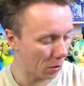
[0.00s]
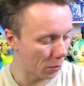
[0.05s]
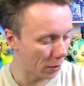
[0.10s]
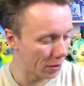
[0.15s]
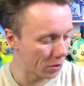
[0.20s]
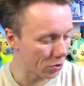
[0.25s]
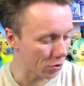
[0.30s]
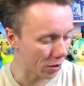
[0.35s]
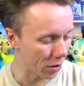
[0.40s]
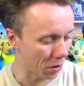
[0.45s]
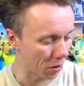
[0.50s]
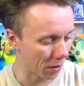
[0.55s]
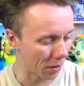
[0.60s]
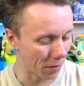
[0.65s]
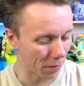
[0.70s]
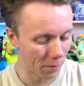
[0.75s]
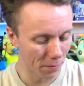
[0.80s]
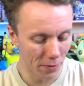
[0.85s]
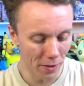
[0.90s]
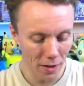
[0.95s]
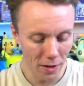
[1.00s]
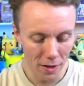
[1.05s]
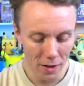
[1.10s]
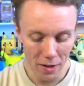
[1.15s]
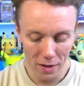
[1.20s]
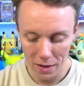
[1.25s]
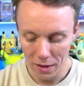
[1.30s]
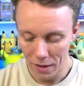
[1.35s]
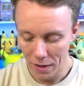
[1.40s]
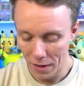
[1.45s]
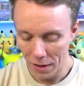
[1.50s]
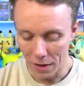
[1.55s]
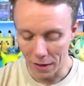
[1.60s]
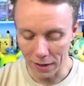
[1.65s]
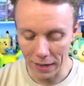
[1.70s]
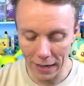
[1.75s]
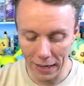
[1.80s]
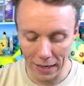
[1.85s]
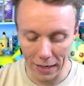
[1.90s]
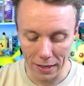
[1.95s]
interesting.
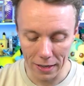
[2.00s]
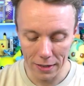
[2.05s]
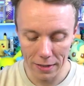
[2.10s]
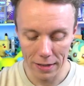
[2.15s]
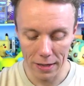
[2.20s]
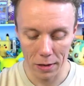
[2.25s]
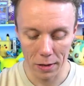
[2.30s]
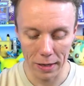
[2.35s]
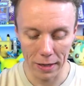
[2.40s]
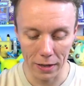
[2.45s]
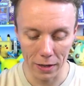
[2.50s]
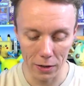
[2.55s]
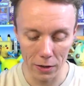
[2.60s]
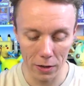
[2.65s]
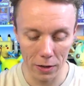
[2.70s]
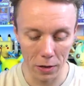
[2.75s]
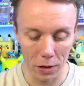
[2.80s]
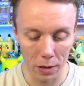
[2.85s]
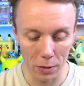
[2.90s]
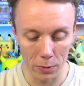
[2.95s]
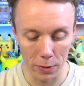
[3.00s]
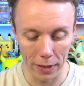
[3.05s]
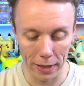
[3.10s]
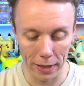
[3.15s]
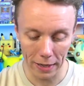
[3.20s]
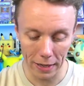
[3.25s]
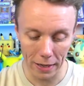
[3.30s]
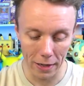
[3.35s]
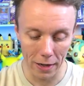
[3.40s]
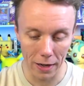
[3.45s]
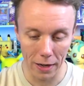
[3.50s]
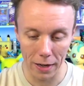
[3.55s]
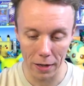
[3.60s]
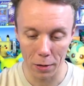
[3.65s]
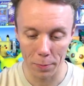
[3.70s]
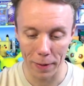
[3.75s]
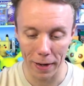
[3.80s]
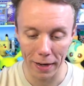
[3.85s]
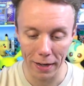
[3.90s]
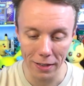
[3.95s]
Okay, let's take a look and see what we in our
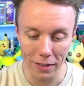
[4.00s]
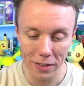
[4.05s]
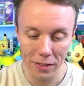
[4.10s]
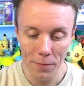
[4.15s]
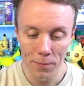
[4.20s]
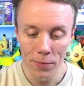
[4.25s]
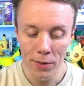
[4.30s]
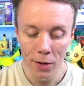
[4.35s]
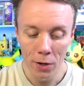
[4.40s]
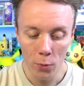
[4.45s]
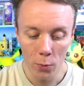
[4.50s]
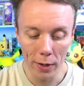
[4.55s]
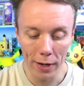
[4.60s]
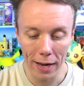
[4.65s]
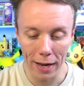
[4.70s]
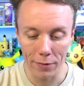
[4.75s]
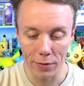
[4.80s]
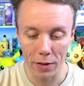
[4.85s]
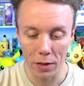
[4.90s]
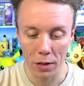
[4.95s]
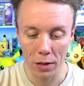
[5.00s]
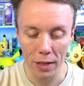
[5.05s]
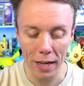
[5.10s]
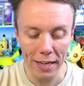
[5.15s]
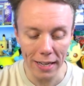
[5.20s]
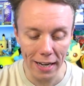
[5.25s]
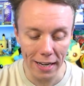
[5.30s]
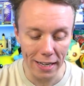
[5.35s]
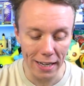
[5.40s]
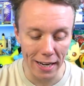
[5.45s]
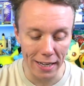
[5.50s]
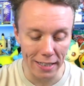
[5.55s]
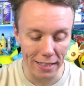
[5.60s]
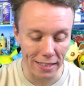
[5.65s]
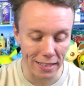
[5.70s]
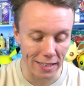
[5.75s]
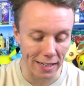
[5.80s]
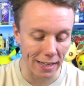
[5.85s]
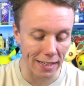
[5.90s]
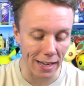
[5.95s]
last packet. We have Sayayay
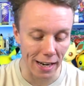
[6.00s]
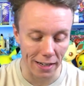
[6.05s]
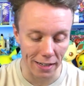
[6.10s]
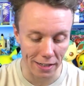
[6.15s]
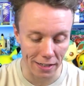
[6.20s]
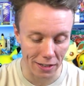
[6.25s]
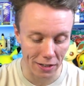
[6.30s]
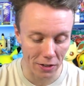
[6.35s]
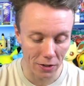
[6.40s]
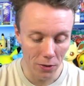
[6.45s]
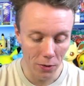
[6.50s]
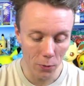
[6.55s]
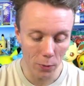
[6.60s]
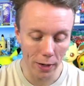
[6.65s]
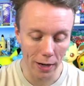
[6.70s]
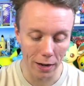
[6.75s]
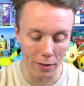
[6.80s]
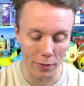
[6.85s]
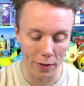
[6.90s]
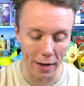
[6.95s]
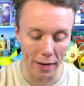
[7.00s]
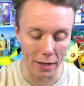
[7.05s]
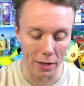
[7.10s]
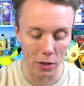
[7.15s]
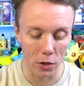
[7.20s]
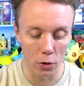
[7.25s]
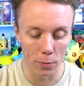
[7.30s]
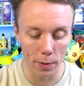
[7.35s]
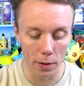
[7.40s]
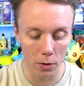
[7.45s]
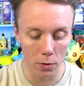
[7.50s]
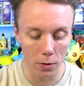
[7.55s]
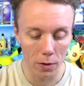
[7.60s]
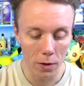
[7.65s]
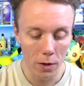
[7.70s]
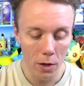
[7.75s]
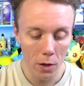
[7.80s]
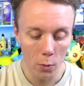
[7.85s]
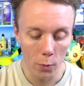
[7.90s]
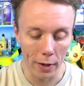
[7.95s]
Psyduck. We have a Cubone.
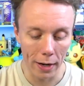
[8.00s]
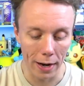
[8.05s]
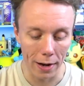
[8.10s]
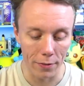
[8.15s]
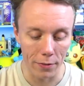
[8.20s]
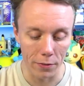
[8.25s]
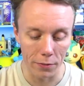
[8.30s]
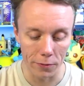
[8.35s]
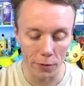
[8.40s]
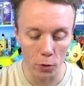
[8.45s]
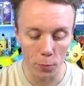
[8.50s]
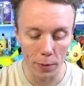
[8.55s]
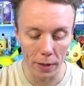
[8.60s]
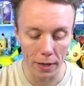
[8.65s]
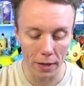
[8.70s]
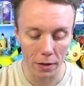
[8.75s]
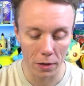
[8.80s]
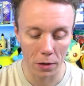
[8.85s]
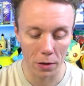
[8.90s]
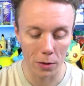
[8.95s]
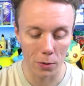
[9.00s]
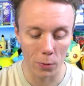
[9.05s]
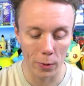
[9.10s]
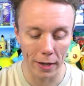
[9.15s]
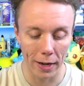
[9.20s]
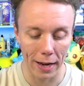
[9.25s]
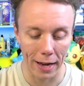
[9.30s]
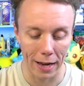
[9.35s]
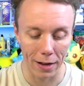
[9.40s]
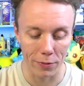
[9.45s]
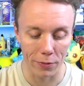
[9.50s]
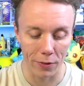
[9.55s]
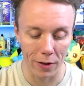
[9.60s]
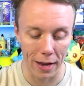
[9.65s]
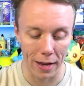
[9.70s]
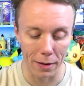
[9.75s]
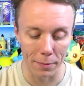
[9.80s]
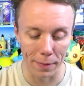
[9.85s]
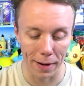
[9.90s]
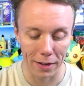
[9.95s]
We have Vulpix. We have
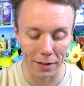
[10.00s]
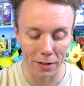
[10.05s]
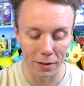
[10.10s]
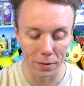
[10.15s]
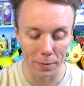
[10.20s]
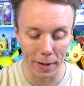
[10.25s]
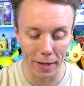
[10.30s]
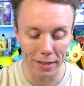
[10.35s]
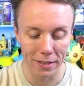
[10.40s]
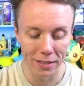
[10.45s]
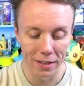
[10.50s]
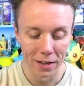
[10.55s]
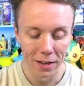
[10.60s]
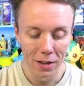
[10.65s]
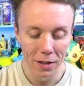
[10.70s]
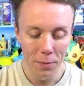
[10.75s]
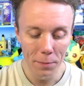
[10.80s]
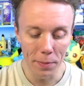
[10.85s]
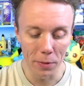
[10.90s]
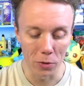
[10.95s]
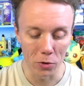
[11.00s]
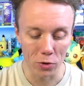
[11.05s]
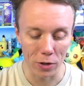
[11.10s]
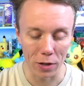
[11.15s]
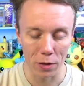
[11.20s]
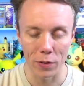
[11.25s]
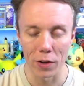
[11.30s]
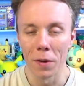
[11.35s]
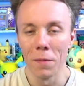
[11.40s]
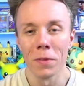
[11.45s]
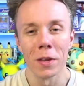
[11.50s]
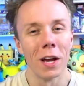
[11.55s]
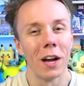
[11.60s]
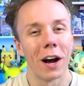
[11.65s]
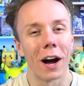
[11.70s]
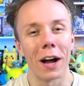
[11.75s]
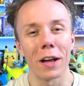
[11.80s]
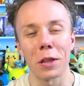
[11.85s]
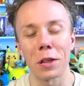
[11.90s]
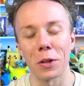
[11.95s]
a Magnemite. Build transfer.
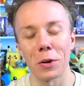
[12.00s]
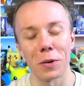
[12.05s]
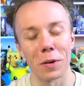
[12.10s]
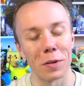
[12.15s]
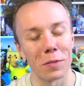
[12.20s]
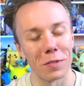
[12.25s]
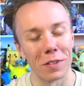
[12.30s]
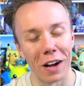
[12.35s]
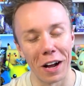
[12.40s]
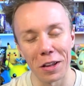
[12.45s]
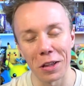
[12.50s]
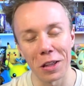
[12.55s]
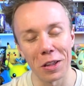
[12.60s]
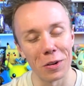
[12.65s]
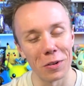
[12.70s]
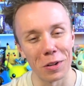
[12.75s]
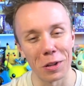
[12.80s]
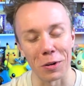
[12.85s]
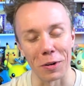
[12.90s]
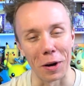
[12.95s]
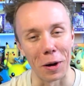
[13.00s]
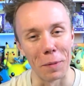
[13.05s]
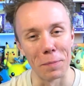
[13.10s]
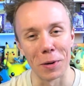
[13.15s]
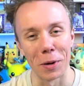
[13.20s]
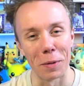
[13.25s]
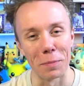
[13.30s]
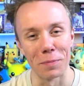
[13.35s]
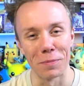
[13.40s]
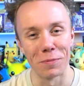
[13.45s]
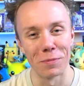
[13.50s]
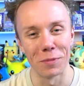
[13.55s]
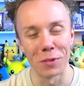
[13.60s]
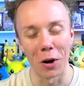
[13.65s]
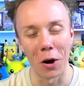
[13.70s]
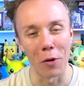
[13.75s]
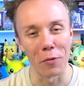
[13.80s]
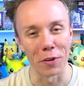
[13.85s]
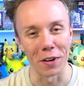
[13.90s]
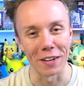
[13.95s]
I still, uh, I still, sorry, I know I'm
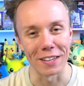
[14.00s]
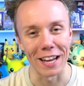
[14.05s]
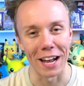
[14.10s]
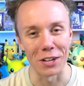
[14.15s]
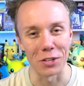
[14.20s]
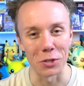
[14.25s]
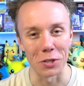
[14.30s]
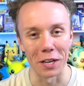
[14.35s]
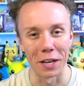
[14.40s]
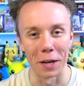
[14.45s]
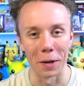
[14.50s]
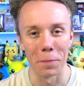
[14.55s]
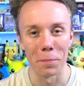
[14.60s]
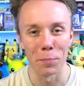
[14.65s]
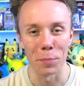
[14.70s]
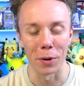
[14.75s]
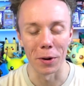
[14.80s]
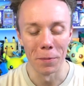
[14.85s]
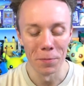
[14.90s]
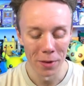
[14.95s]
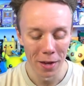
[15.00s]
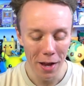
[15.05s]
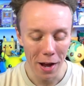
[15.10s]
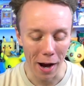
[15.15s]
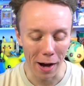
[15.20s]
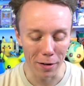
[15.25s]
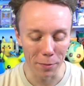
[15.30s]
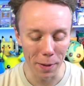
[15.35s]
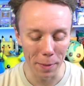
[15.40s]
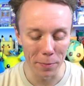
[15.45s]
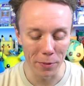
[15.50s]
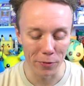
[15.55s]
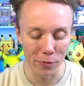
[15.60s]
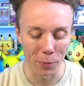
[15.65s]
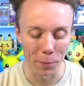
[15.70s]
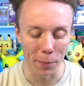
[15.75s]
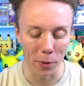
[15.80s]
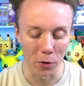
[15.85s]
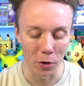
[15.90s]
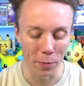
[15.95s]
off on a tangent here, but I remember
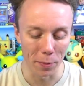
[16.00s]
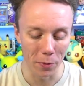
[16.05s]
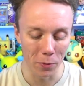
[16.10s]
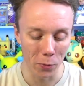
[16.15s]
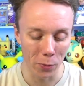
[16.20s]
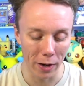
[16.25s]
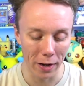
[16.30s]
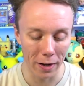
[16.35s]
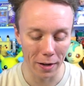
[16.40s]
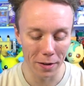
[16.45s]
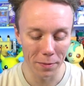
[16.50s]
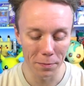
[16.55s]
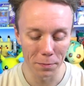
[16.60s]
from Pokemon where